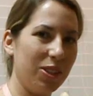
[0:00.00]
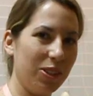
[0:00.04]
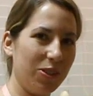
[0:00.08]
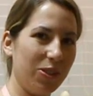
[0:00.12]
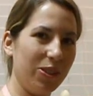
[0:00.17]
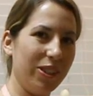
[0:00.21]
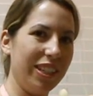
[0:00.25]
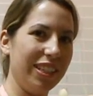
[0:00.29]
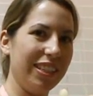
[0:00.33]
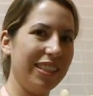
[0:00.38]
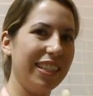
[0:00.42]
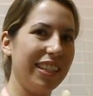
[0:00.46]
the
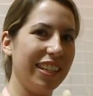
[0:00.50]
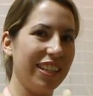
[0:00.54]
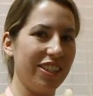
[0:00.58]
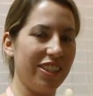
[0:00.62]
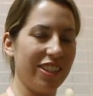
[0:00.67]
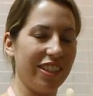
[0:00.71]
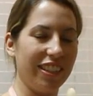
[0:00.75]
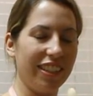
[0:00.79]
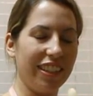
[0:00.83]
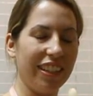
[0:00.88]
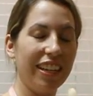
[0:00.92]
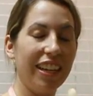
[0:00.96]
Queen's
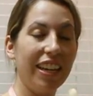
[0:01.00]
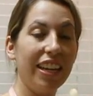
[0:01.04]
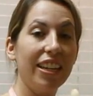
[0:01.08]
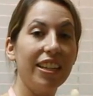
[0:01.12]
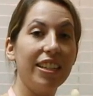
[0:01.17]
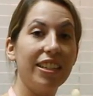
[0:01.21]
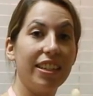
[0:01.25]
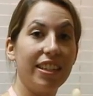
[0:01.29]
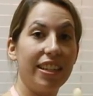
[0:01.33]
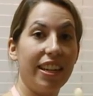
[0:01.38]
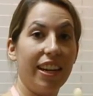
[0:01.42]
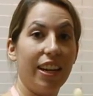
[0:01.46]
Kitchen.
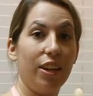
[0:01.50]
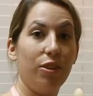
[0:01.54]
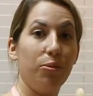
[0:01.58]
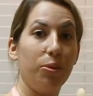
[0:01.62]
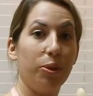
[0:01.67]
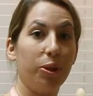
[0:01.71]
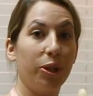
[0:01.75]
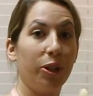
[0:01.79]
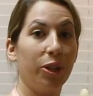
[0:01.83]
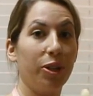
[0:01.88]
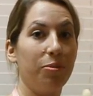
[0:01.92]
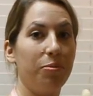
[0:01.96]
Today
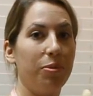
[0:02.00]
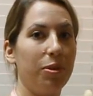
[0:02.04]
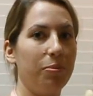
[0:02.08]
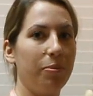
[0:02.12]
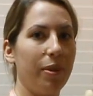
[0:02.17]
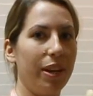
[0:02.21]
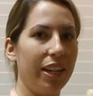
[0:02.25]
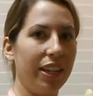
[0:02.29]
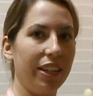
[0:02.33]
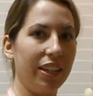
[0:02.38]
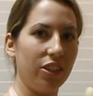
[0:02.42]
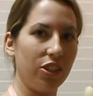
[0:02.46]
we're going to be
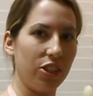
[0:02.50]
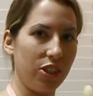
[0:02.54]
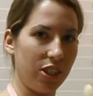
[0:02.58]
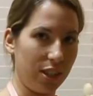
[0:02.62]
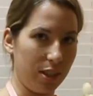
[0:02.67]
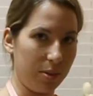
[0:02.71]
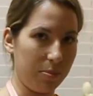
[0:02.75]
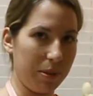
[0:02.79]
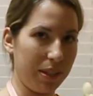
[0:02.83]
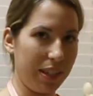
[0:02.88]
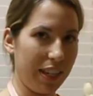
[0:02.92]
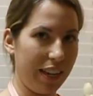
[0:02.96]
making
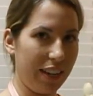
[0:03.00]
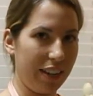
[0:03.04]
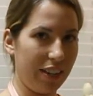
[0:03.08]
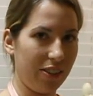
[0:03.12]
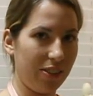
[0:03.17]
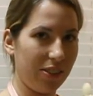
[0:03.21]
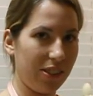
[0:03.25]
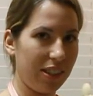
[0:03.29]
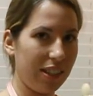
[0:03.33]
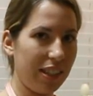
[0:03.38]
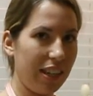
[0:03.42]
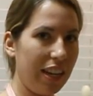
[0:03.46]
cheese
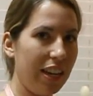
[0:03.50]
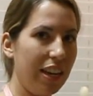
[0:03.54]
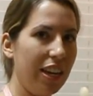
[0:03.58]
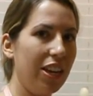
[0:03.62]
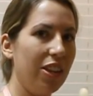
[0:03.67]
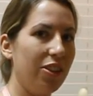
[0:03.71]
potatoes.